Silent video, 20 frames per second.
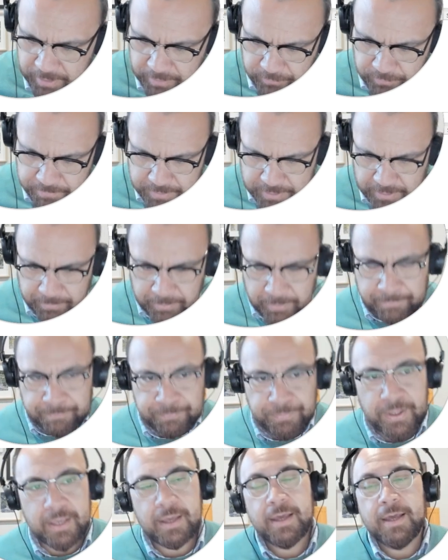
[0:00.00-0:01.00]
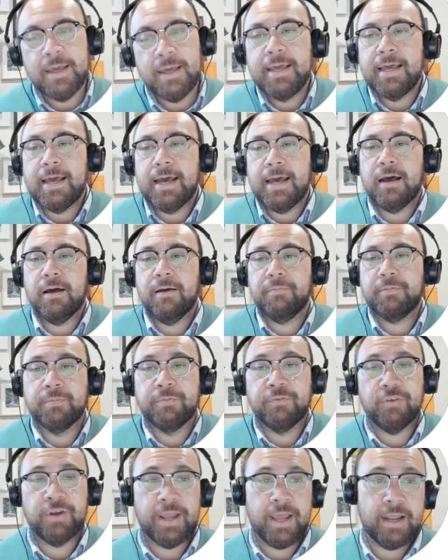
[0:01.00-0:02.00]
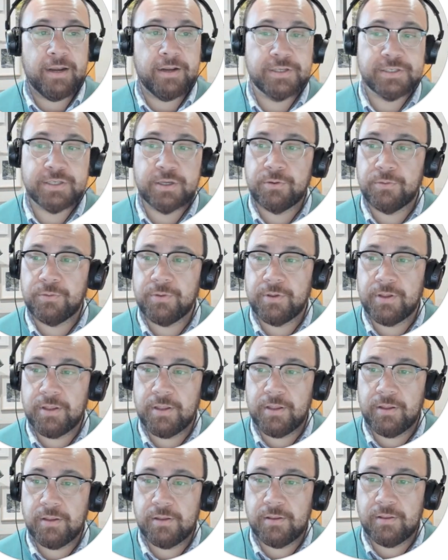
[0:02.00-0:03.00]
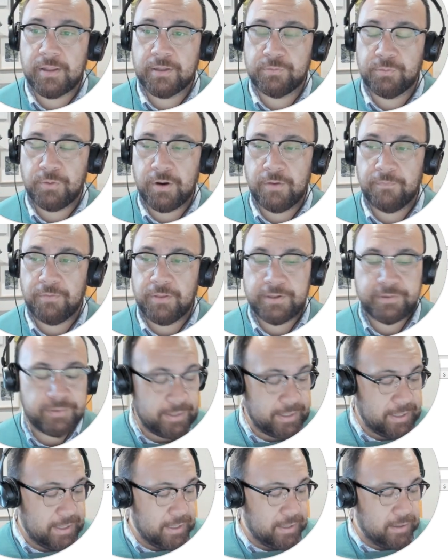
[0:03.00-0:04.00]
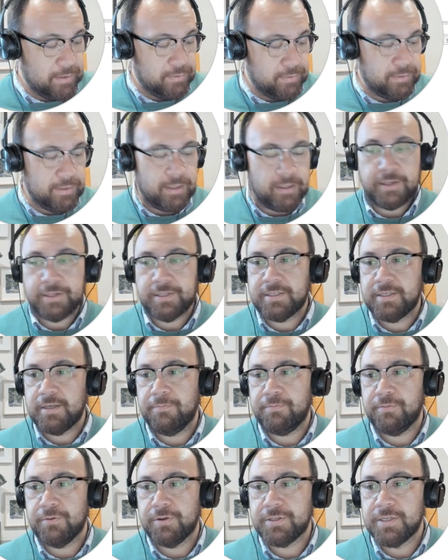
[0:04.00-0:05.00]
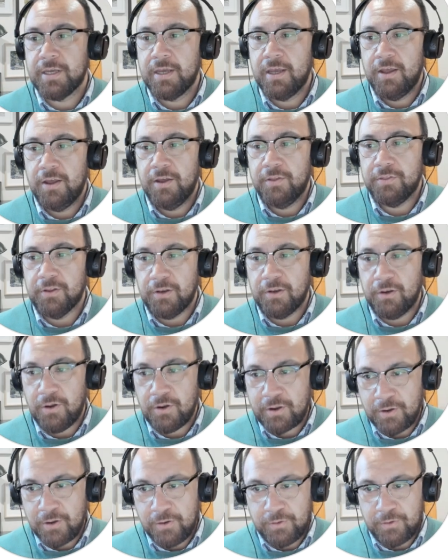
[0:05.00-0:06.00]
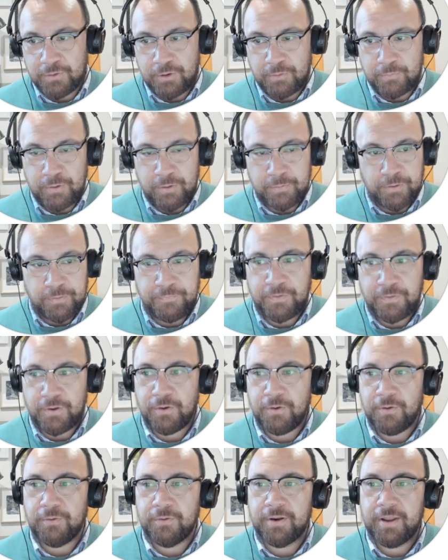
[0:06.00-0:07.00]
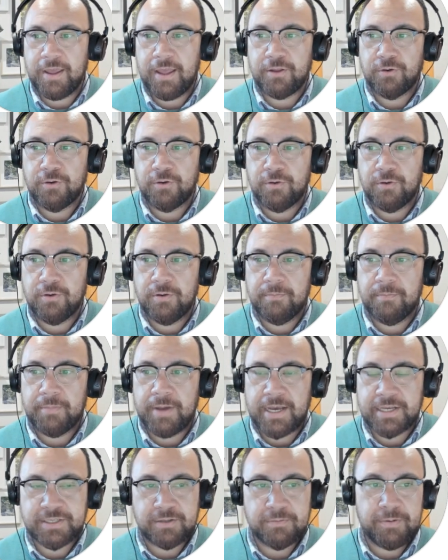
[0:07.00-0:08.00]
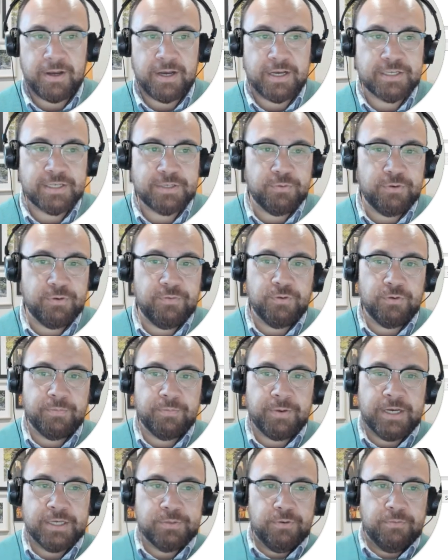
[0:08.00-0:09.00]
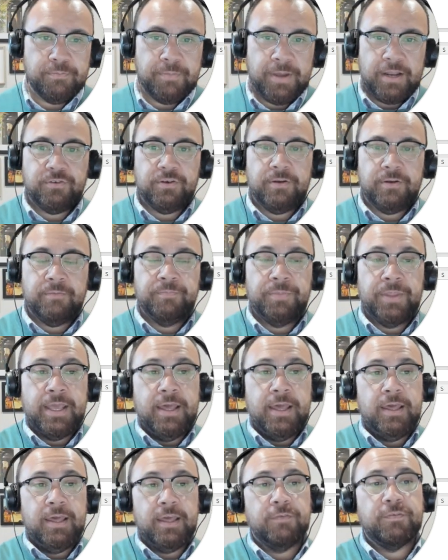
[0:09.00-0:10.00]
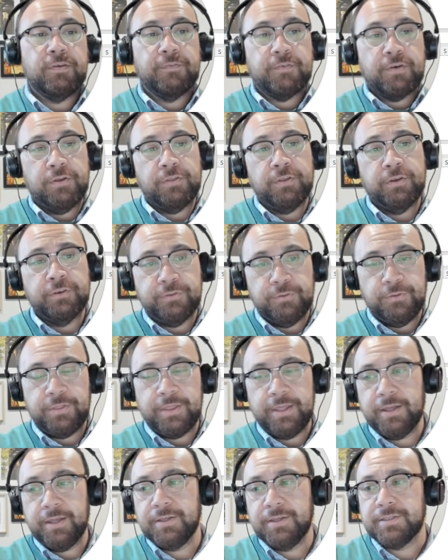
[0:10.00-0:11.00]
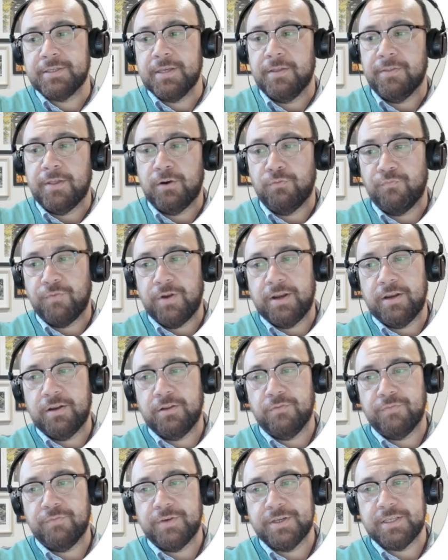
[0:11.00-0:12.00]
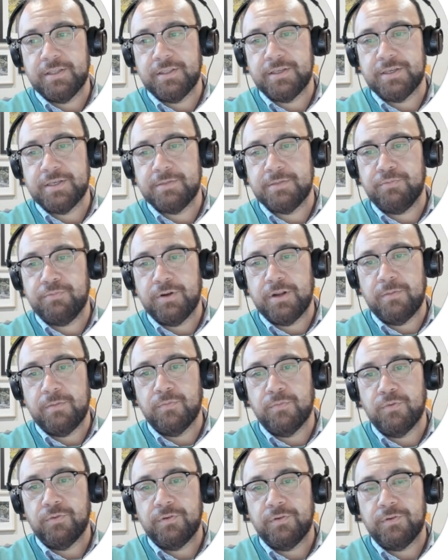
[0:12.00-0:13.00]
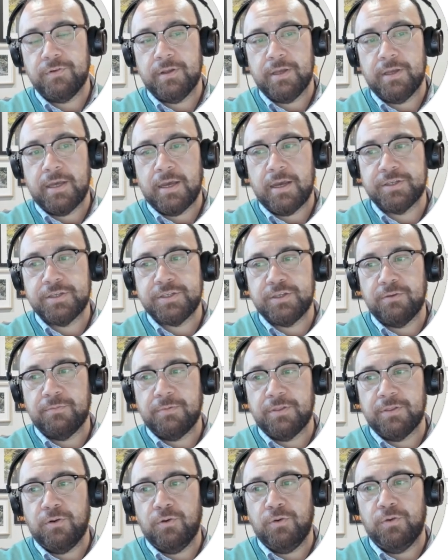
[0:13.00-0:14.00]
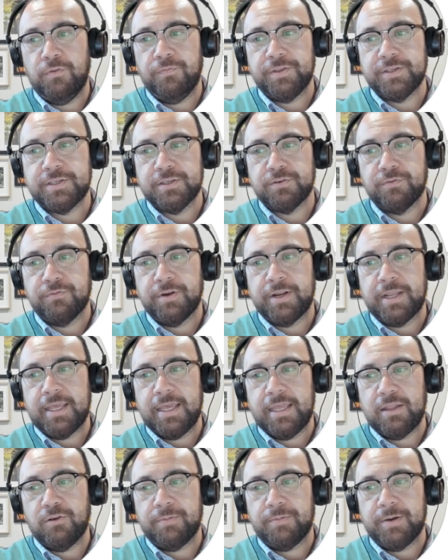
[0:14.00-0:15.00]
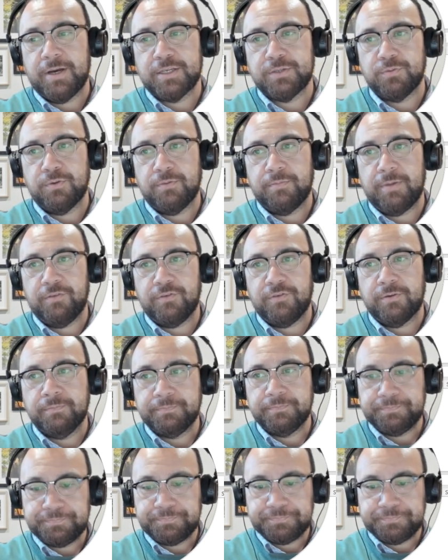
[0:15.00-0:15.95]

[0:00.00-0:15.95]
manager, something. Can be very handy. So that's why I've listed here there as separates. The lock code on your mobile phone and your master password for your password manager. If you've got those two things, that'll render the rest of this pretty moot, assuming that all of this is already in your password manager.